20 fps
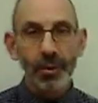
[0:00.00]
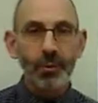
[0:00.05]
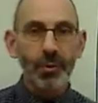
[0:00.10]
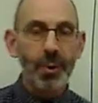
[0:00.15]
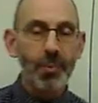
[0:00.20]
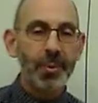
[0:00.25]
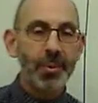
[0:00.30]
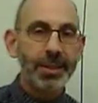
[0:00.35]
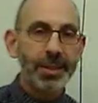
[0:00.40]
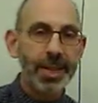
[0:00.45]
It
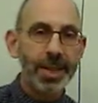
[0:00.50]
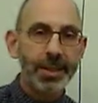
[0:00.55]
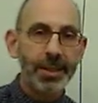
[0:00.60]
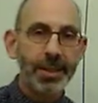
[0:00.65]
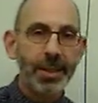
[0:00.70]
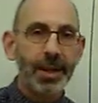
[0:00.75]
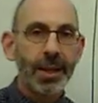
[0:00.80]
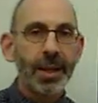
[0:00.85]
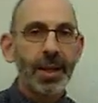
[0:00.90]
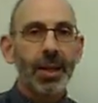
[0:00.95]

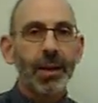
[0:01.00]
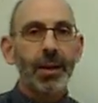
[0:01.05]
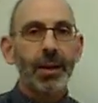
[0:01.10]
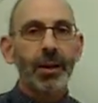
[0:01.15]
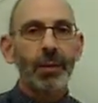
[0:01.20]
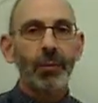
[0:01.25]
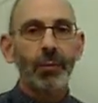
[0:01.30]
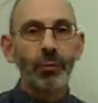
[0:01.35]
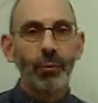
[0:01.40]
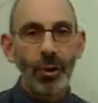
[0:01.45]
represents
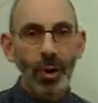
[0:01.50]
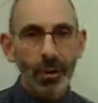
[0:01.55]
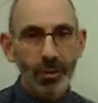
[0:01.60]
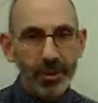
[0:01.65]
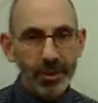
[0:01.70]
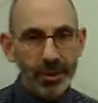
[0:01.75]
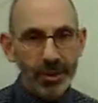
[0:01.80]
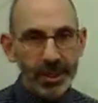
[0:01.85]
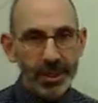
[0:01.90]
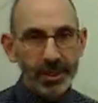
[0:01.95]

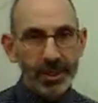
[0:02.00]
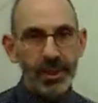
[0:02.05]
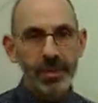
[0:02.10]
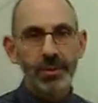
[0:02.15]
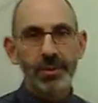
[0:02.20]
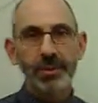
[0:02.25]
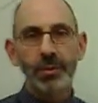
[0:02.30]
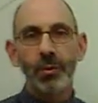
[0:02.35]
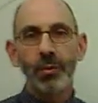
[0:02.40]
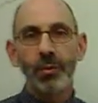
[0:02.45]
road systems